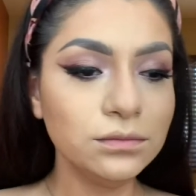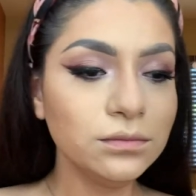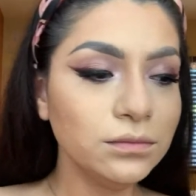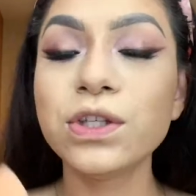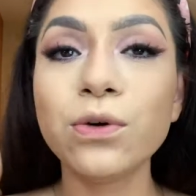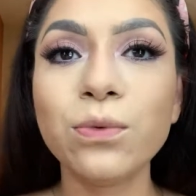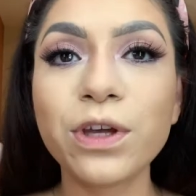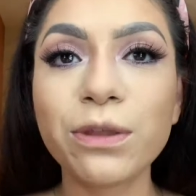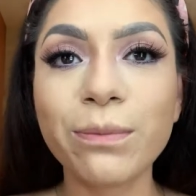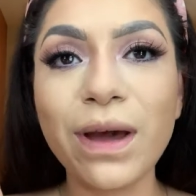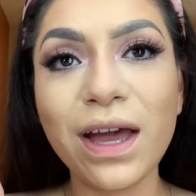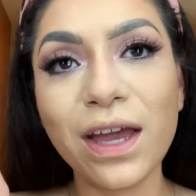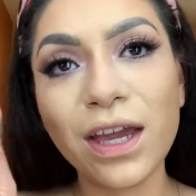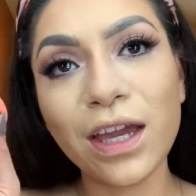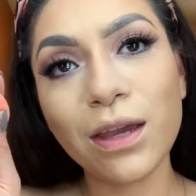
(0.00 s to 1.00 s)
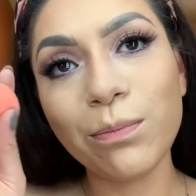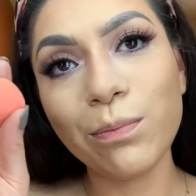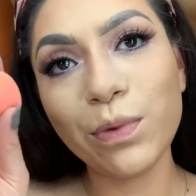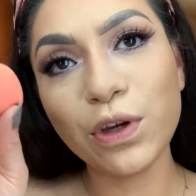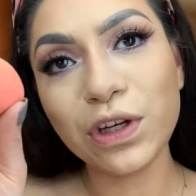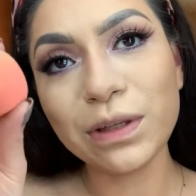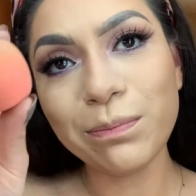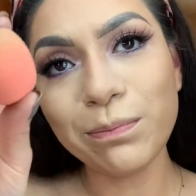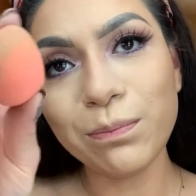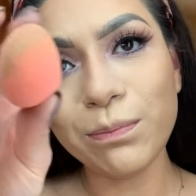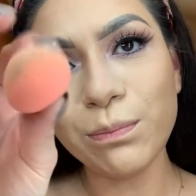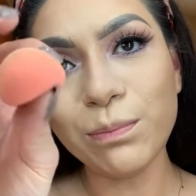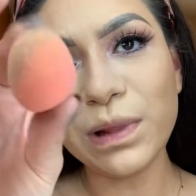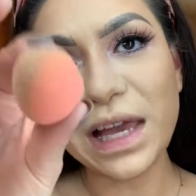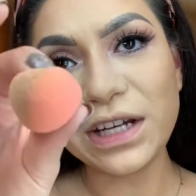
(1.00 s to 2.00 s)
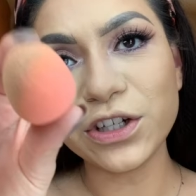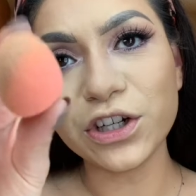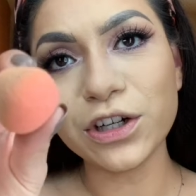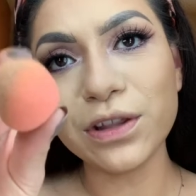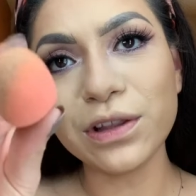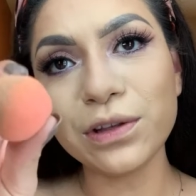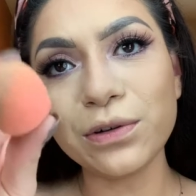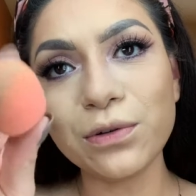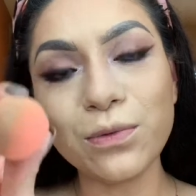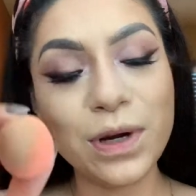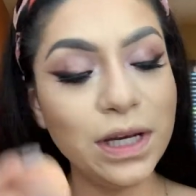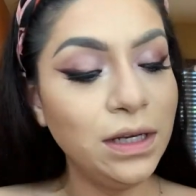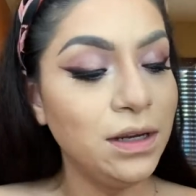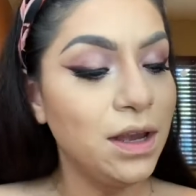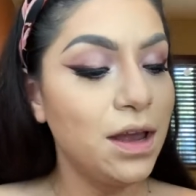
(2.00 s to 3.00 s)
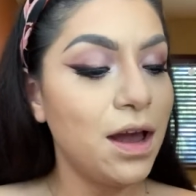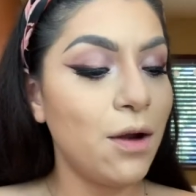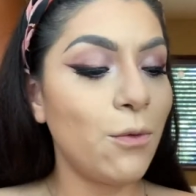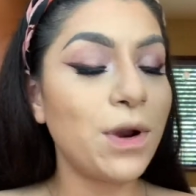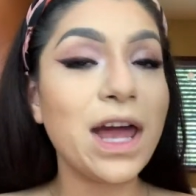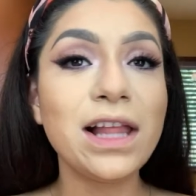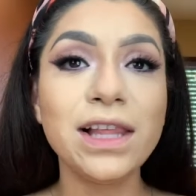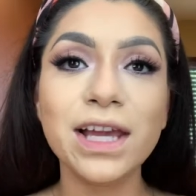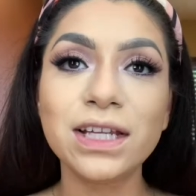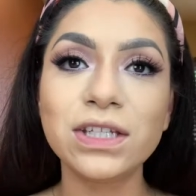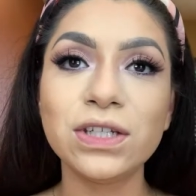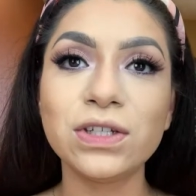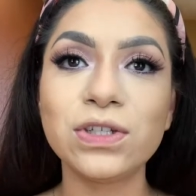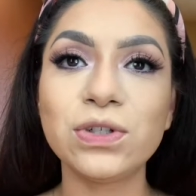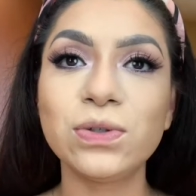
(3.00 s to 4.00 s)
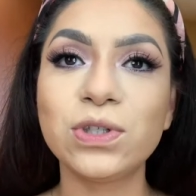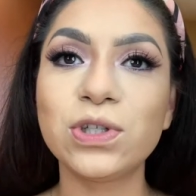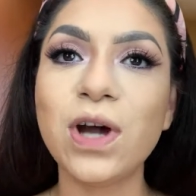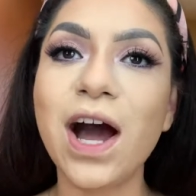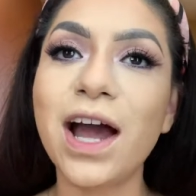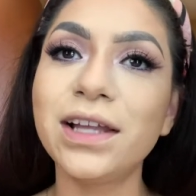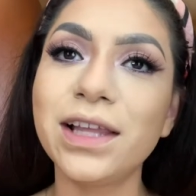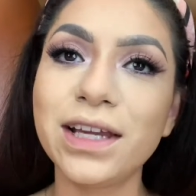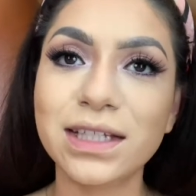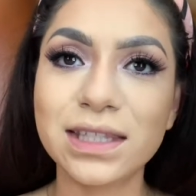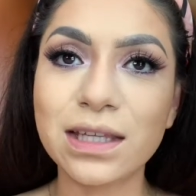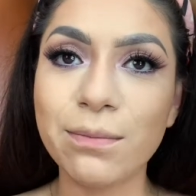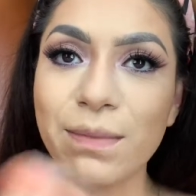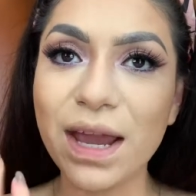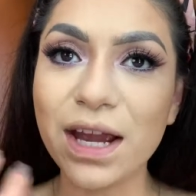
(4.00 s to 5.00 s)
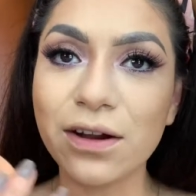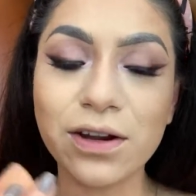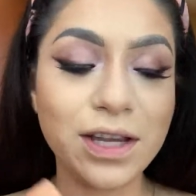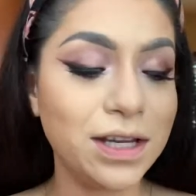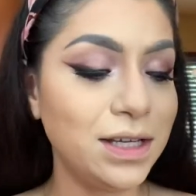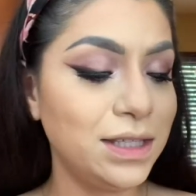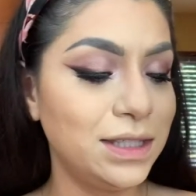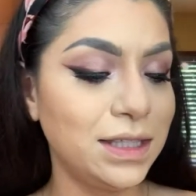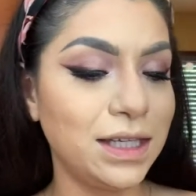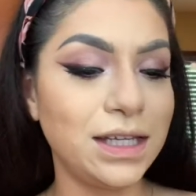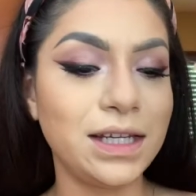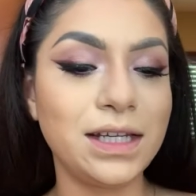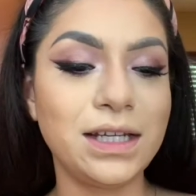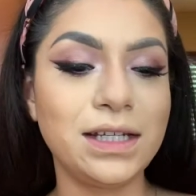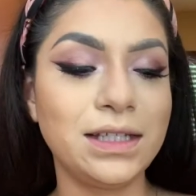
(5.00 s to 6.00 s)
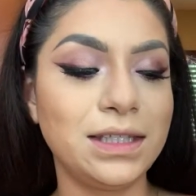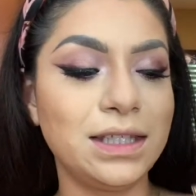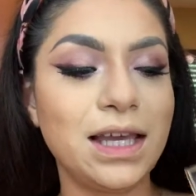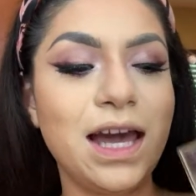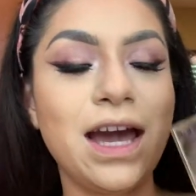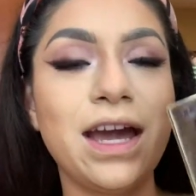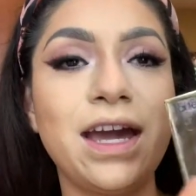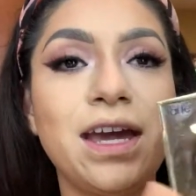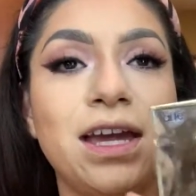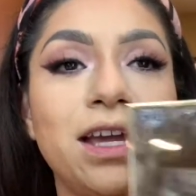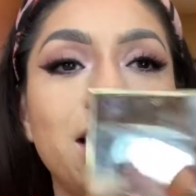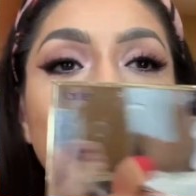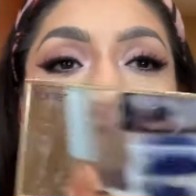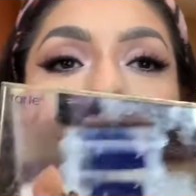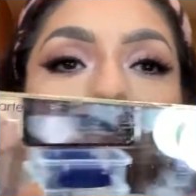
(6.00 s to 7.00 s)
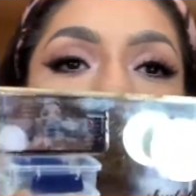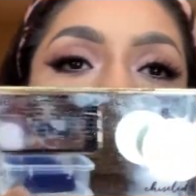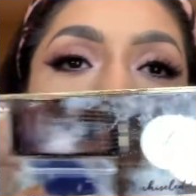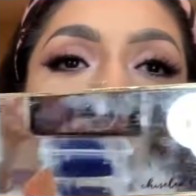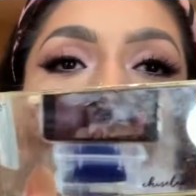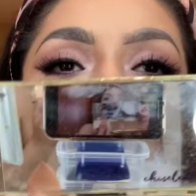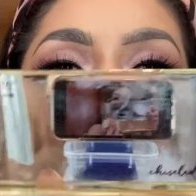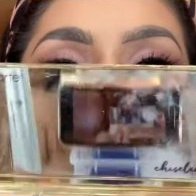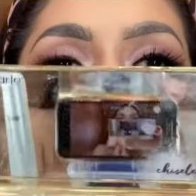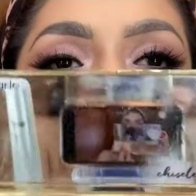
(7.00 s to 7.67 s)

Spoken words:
So with my beauty blender, the little one, what I like to do to highlight some areas is I go in with this